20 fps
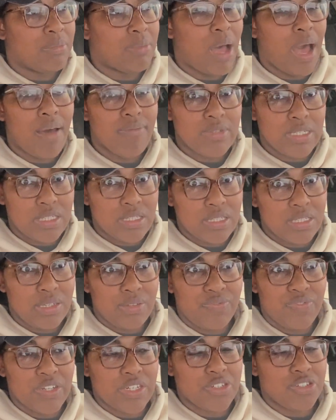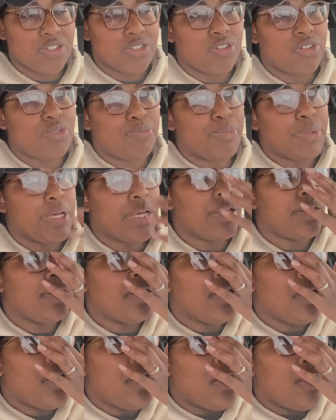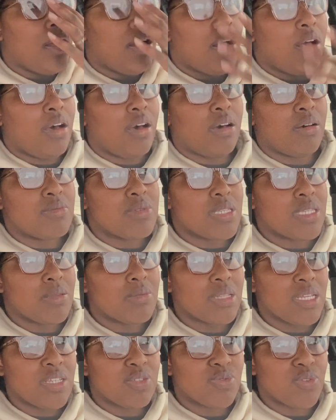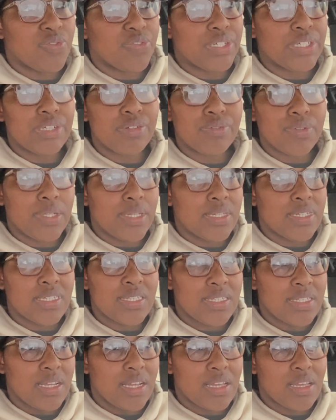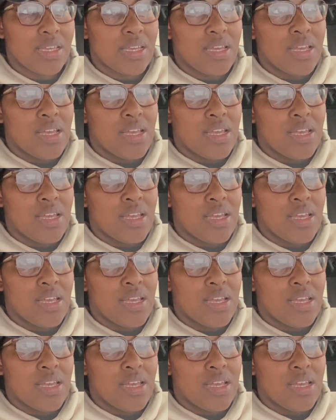Obviously fictional, but some things were very realistic.